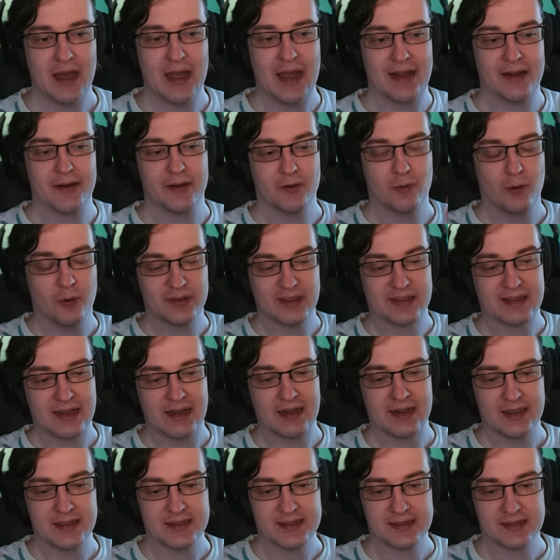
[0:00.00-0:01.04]
And other
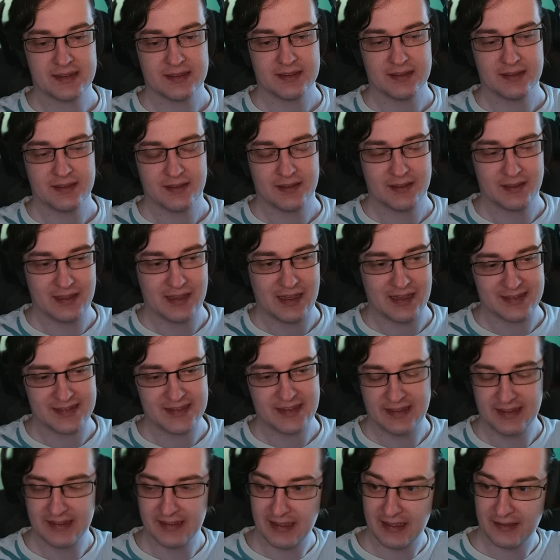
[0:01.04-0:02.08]
targets are
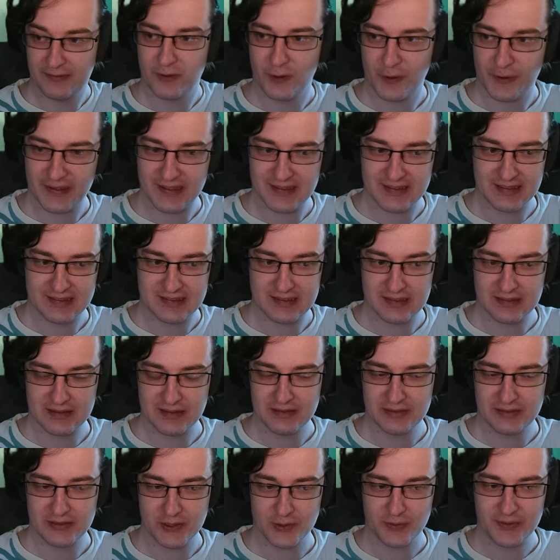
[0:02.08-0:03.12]
standing in efflorescence,
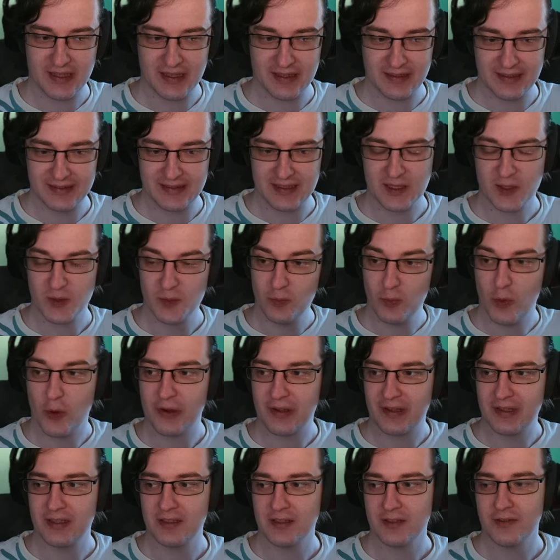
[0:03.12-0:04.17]
so they are getting
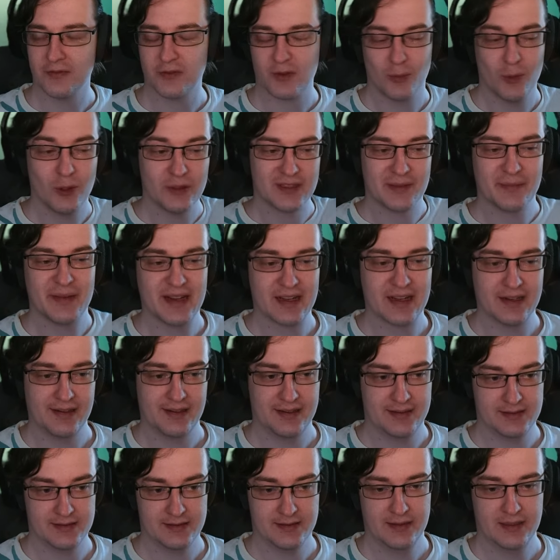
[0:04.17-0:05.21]
more heal from other
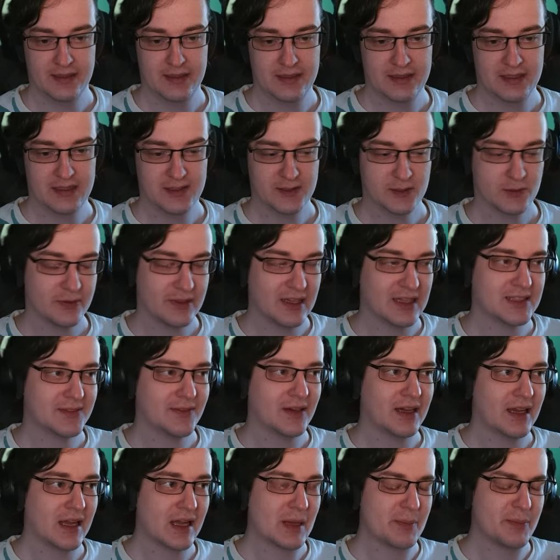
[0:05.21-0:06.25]
mechanics. So that's
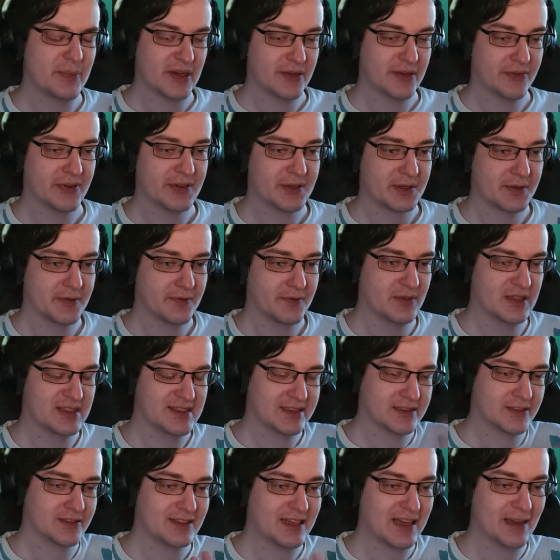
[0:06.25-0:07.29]
why I prefer with
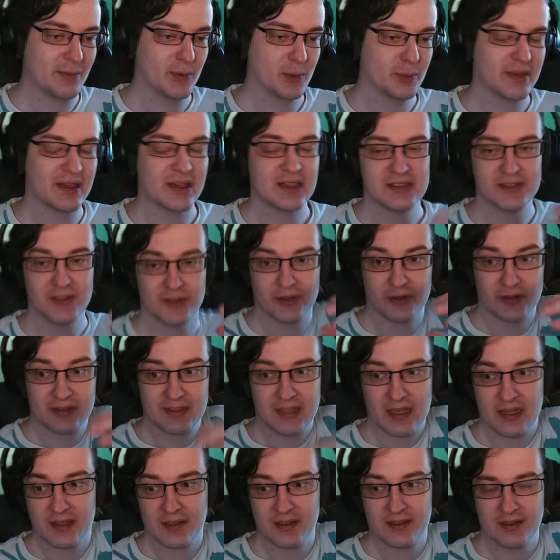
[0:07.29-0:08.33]
second Life Bloom that is not on
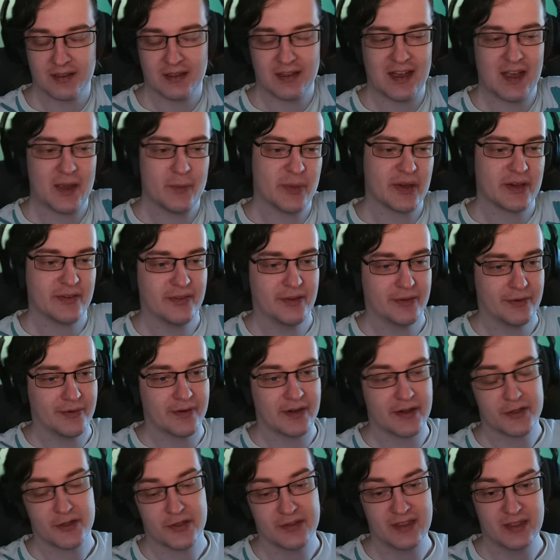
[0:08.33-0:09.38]
tank, I prefer
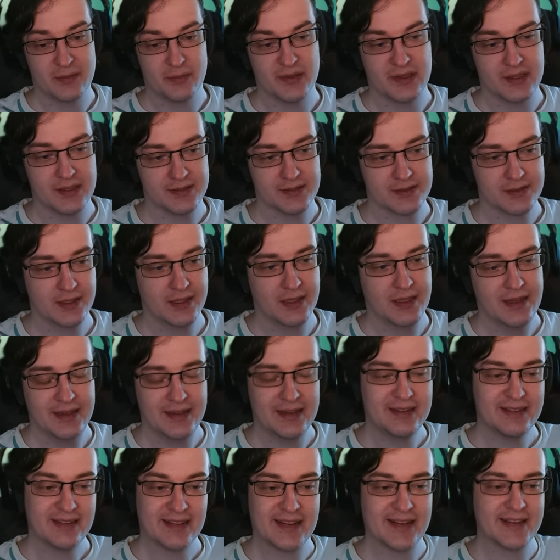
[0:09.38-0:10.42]
on ranged DPS.
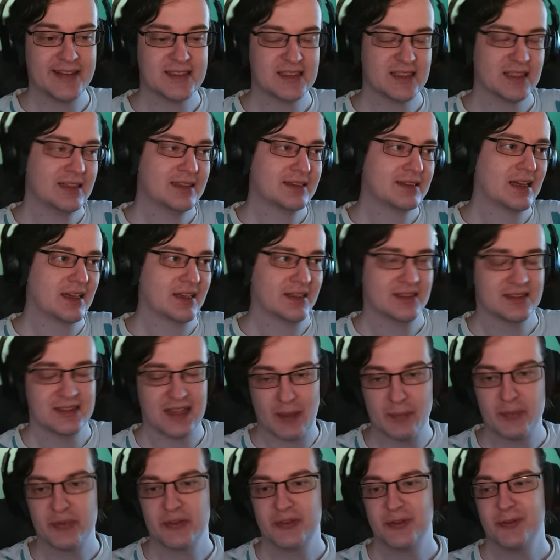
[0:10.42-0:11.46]
In a case tank is
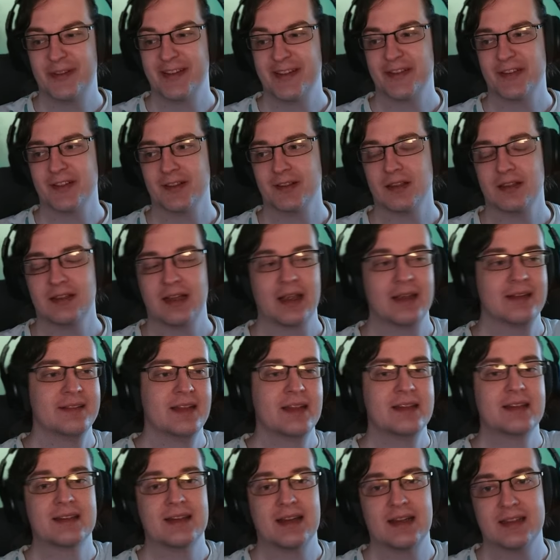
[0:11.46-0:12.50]
absolutely chill, like a
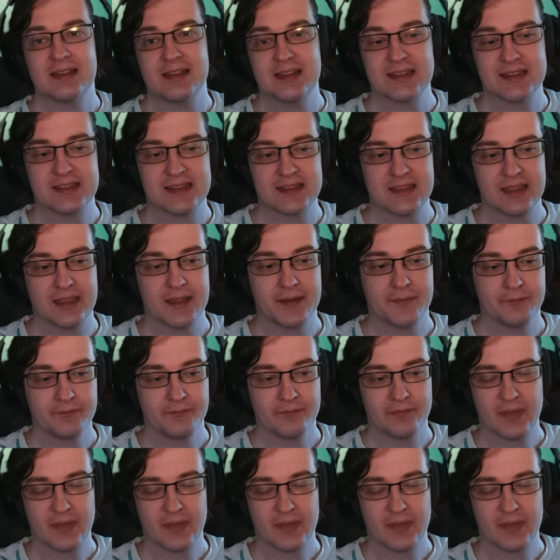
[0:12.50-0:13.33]
Death Knight, let's say,